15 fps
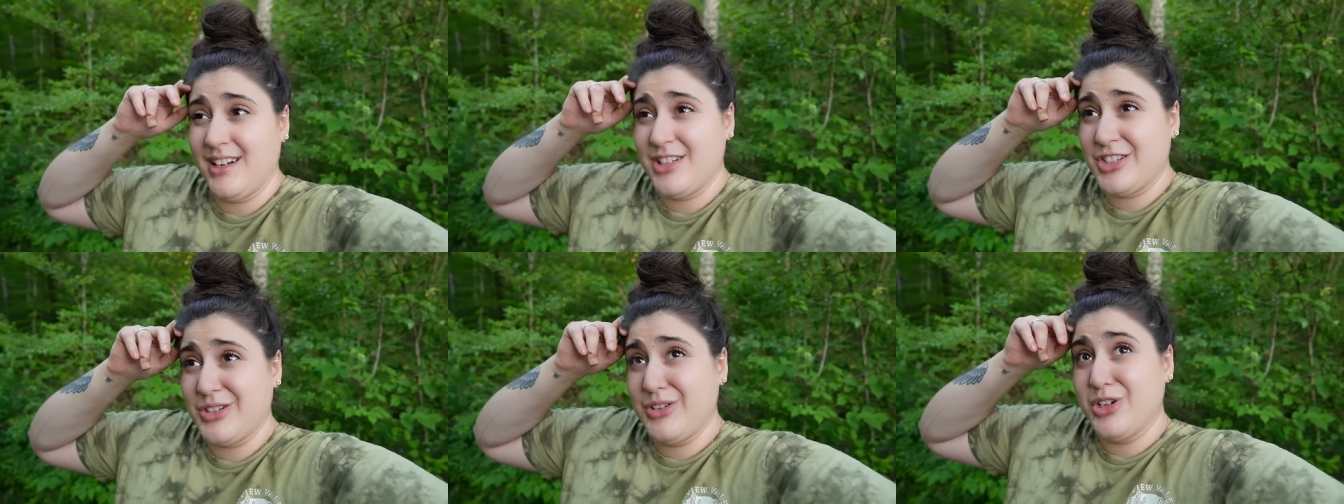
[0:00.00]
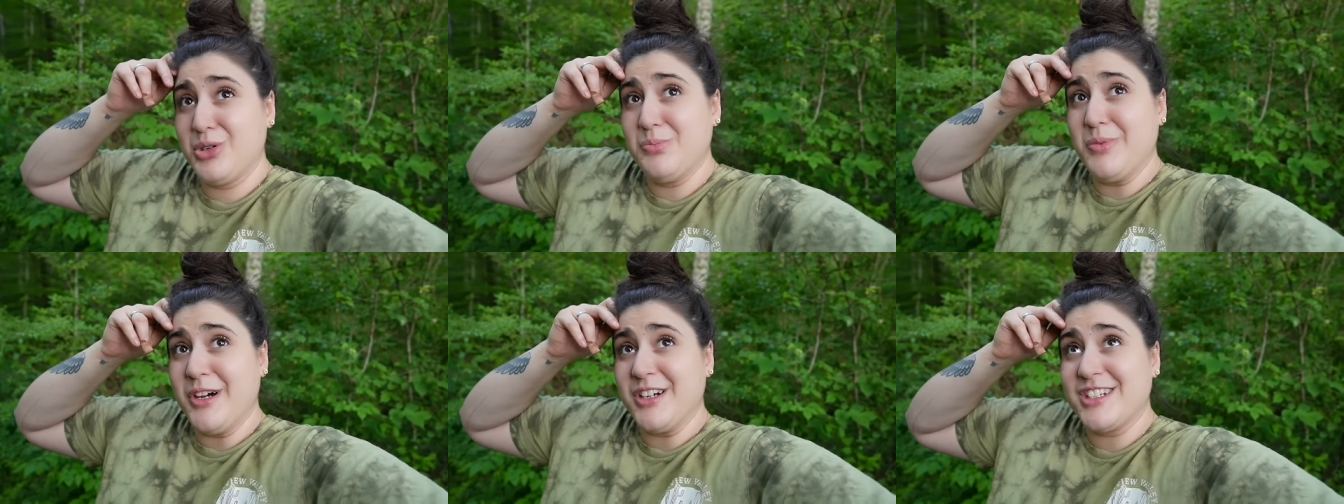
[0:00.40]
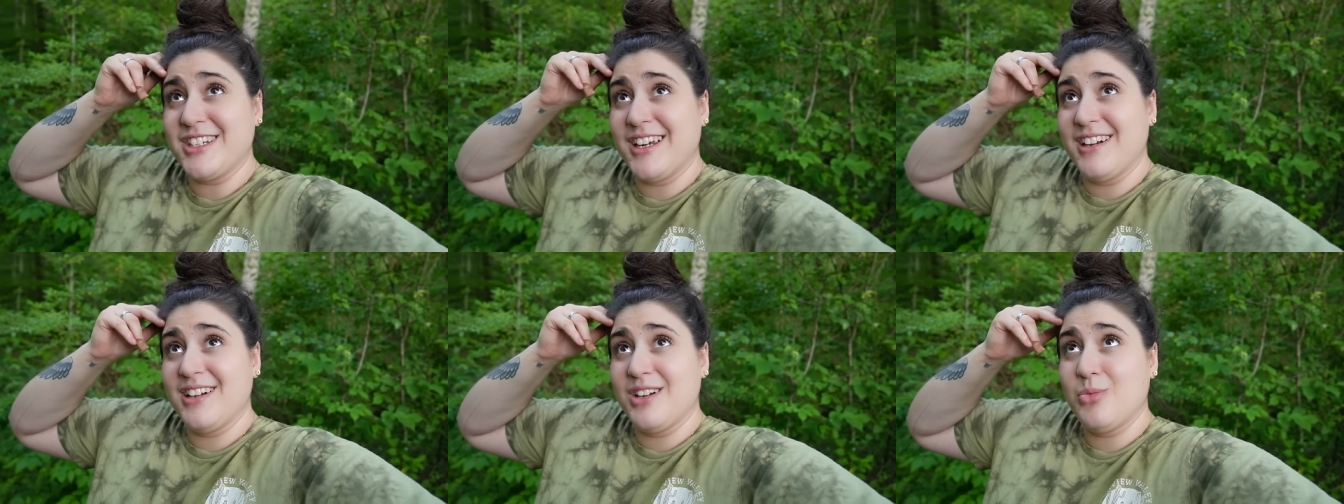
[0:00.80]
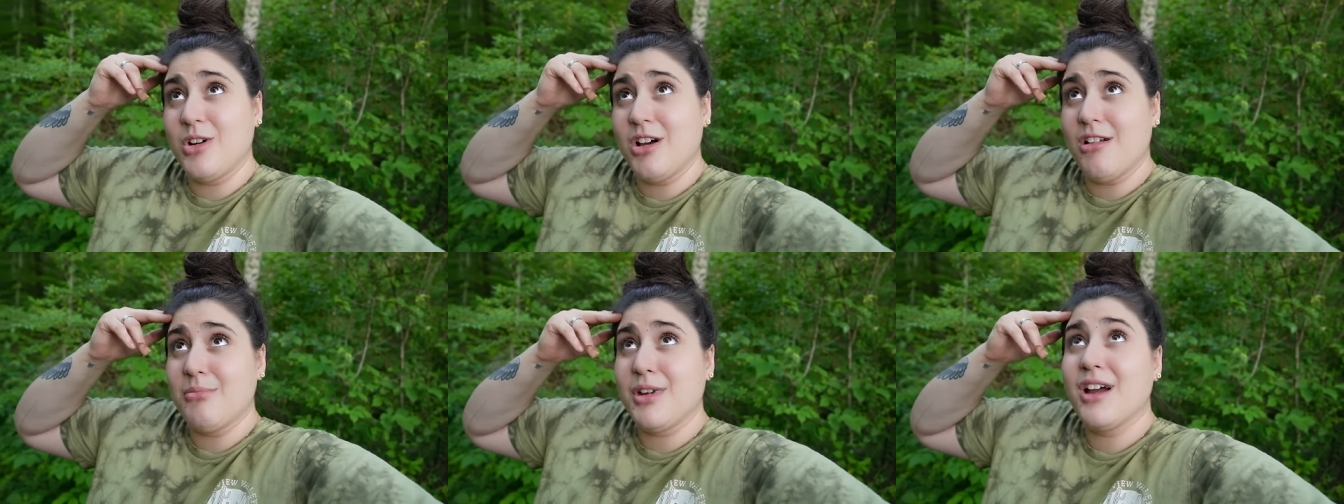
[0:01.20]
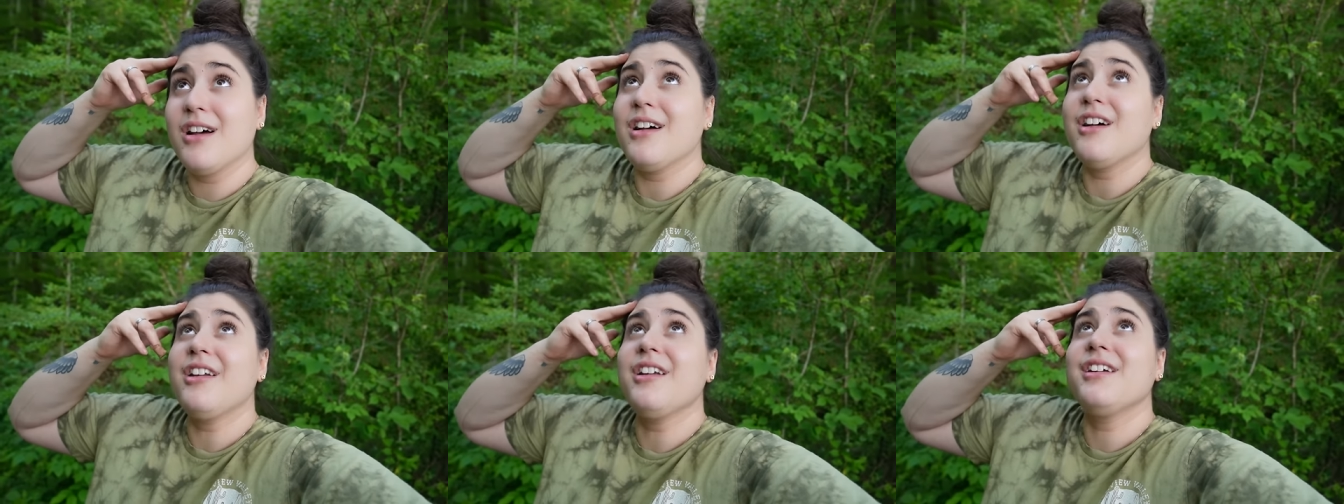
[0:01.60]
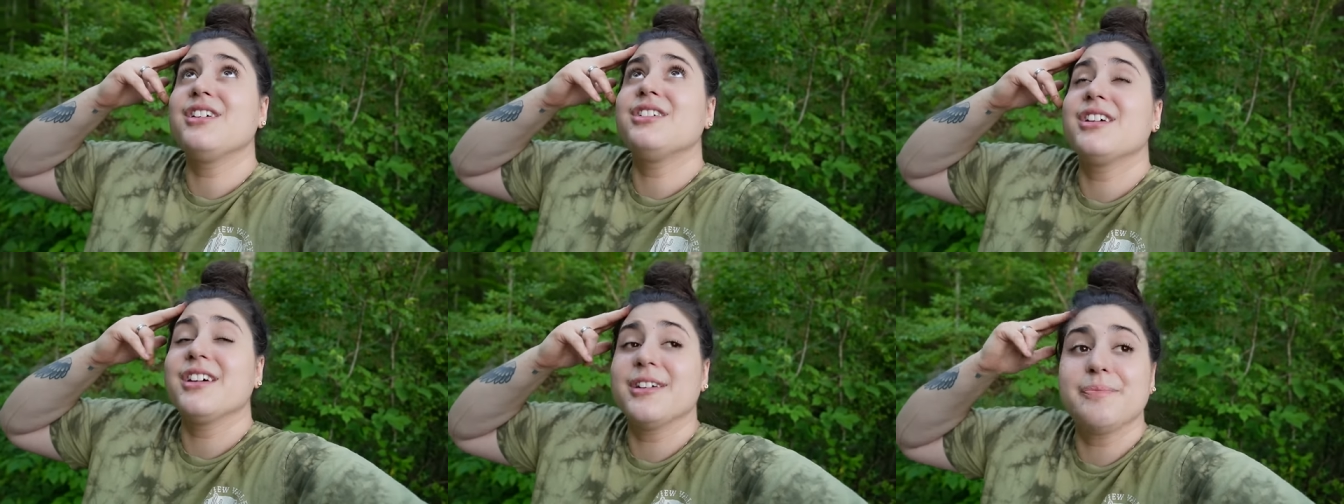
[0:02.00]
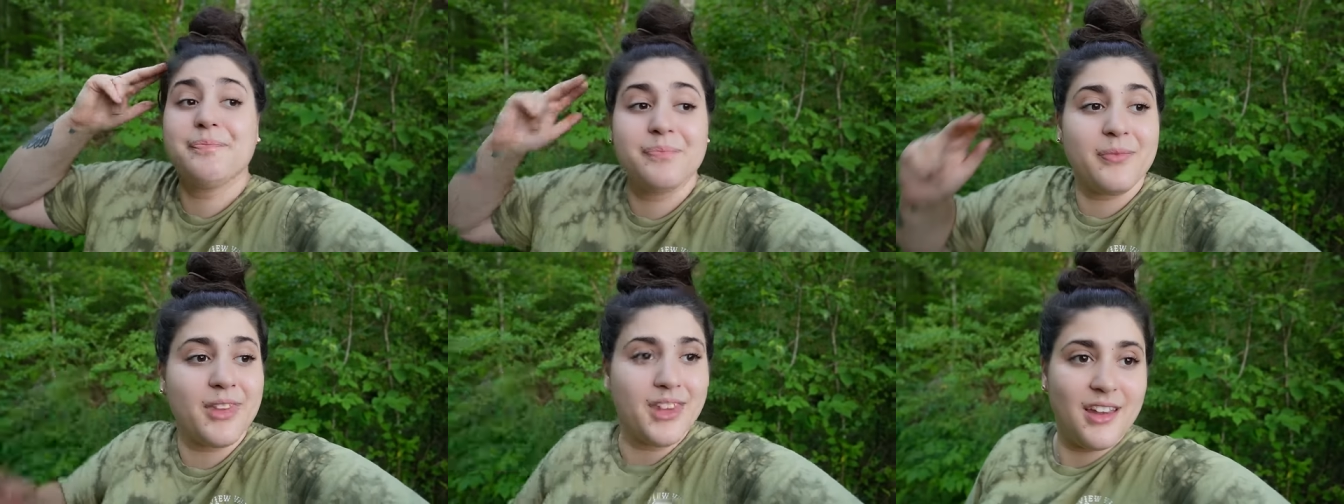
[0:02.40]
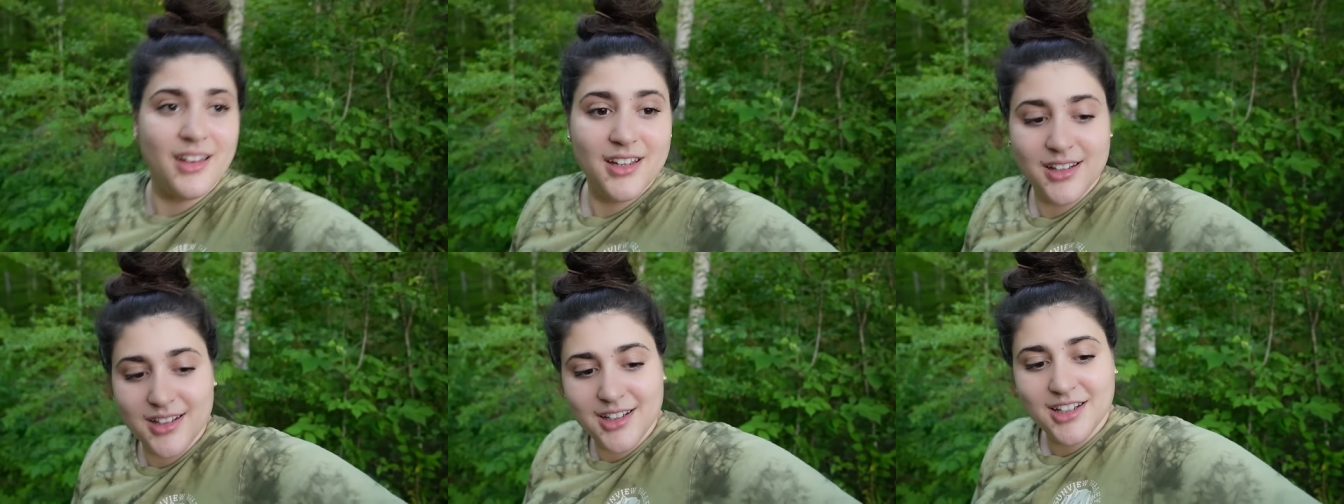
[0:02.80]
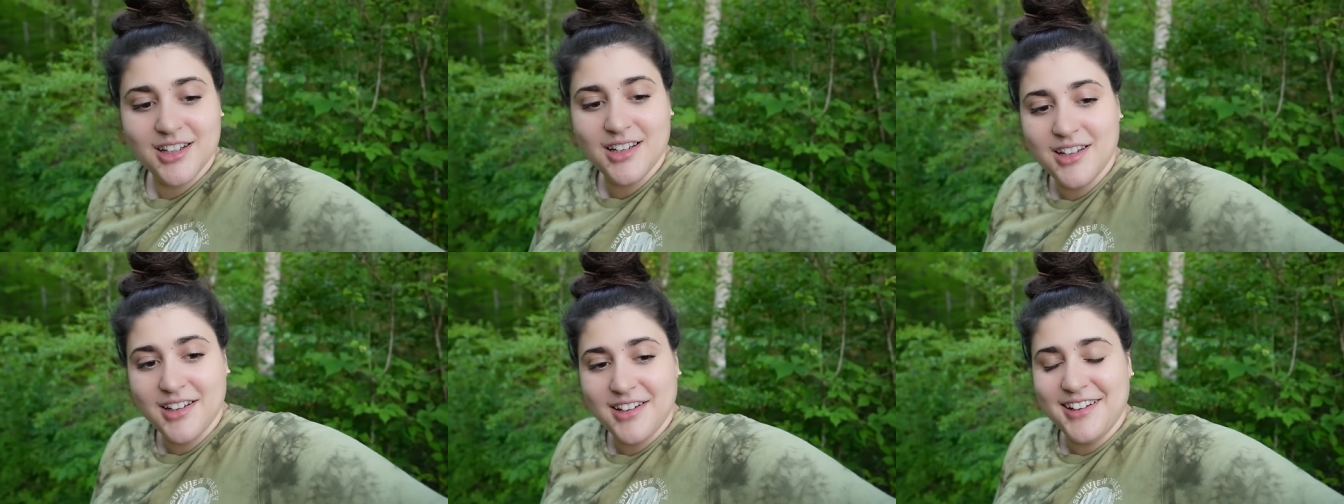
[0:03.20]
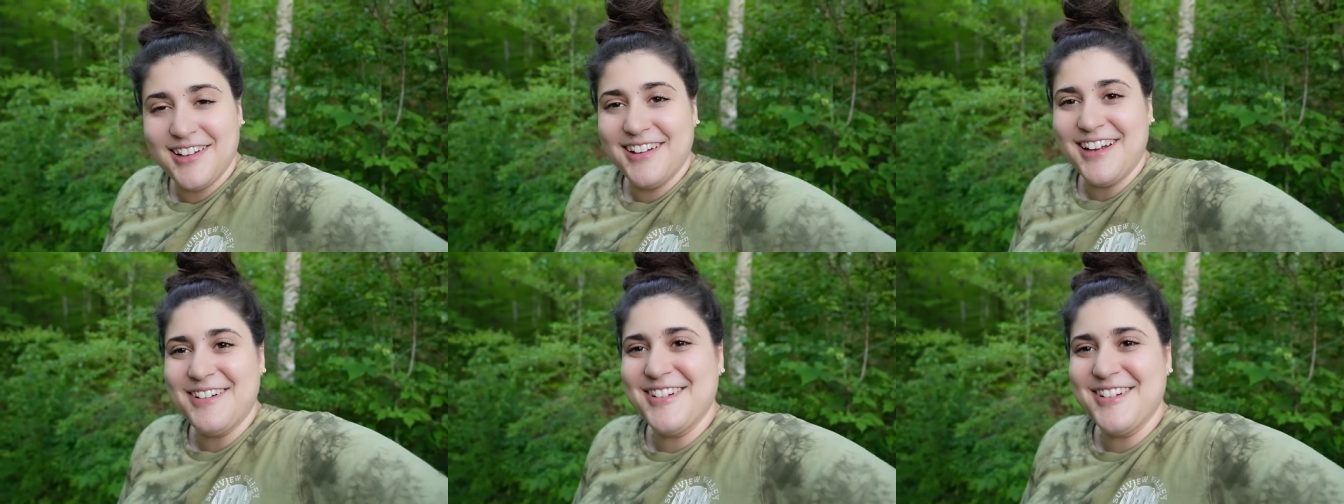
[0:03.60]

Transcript: so no bugs get in while I'm gone, and yeah,